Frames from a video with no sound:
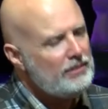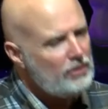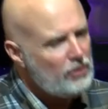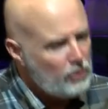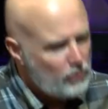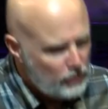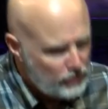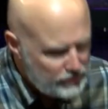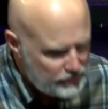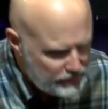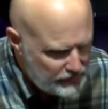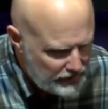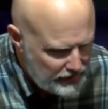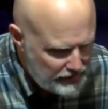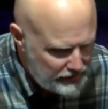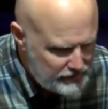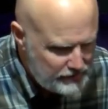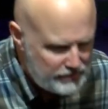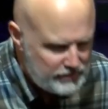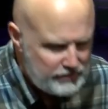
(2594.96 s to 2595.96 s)
towards
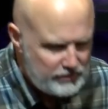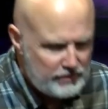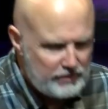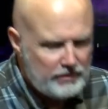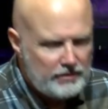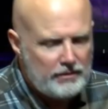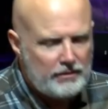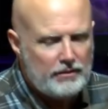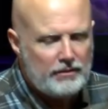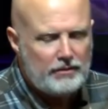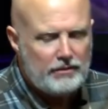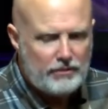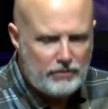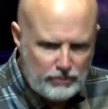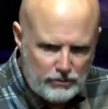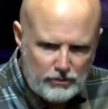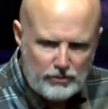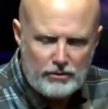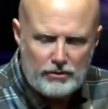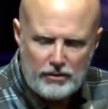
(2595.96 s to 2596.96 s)
us
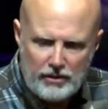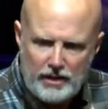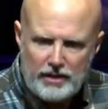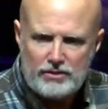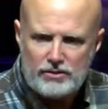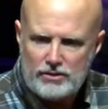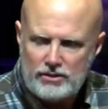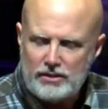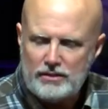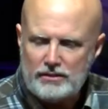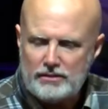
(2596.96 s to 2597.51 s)
through Christ